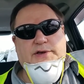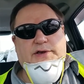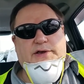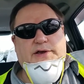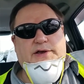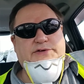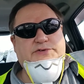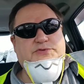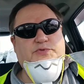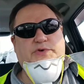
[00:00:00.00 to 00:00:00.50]

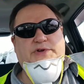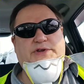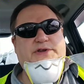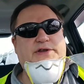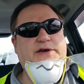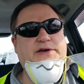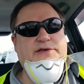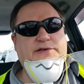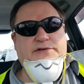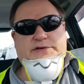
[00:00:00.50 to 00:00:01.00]
and it's
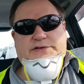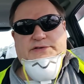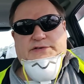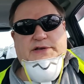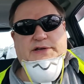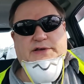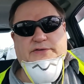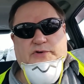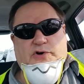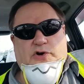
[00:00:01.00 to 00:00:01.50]
ridiculous to
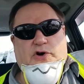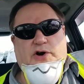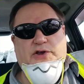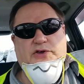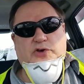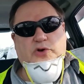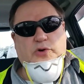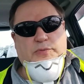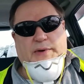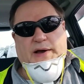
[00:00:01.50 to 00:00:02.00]
even
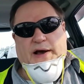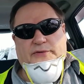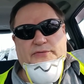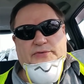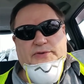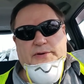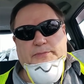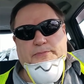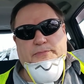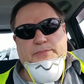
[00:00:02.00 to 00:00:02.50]
argue about
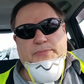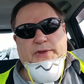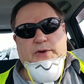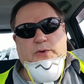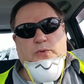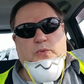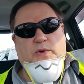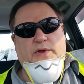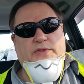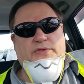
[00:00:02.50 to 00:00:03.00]
them
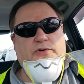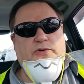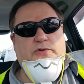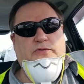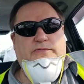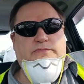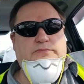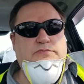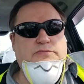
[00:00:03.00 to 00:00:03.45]
when the